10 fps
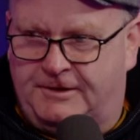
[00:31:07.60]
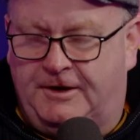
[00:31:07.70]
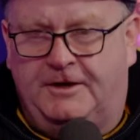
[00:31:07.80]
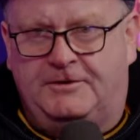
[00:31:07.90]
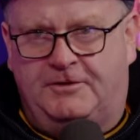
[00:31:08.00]

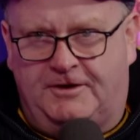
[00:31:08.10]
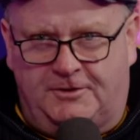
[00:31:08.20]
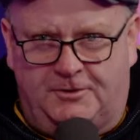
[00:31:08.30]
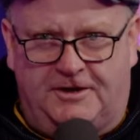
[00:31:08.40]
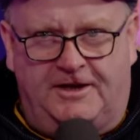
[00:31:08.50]
that's very
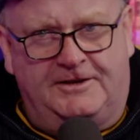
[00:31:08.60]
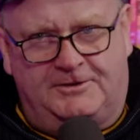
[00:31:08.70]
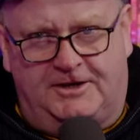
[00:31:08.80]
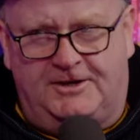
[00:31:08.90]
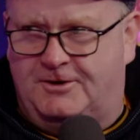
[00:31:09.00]
good. That
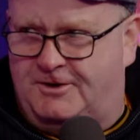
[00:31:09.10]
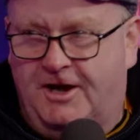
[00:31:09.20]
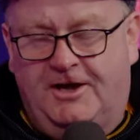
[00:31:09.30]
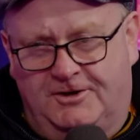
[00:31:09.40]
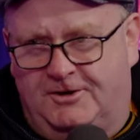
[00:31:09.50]
see you,
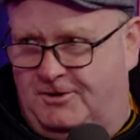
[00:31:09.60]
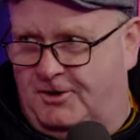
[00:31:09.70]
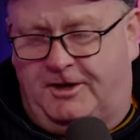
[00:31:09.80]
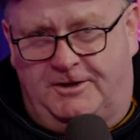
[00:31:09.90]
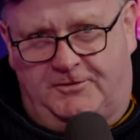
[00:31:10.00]
you you
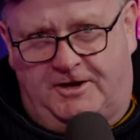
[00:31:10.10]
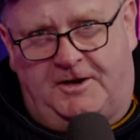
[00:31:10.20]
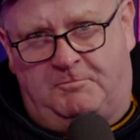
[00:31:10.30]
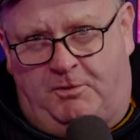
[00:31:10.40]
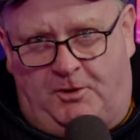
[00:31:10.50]
could have your
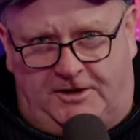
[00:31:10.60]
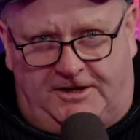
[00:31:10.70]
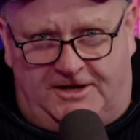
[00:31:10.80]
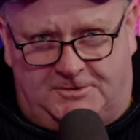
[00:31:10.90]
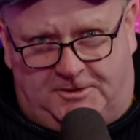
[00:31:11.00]
own
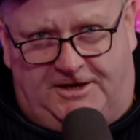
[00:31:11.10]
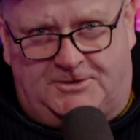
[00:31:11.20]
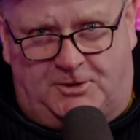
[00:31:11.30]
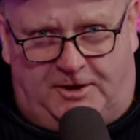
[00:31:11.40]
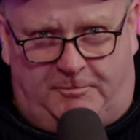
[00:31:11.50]
podcast with that
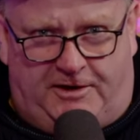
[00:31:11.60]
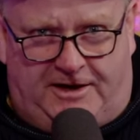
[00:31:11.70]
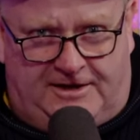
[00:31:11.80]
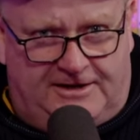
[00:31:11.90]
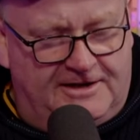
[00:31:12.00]
sort of
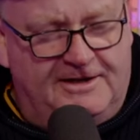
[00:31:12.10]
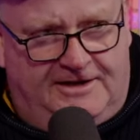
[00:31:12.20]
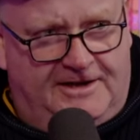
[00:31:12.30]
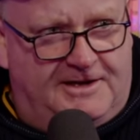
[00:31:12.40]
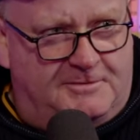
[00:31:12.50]
part.
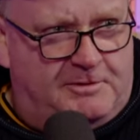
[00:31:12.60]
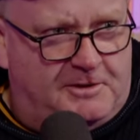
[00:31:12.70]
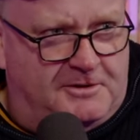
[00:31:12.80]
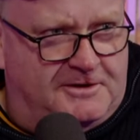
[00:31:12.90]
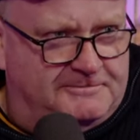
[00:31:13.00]
That's
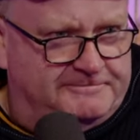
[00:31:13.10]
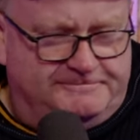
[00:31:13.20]
brilliant.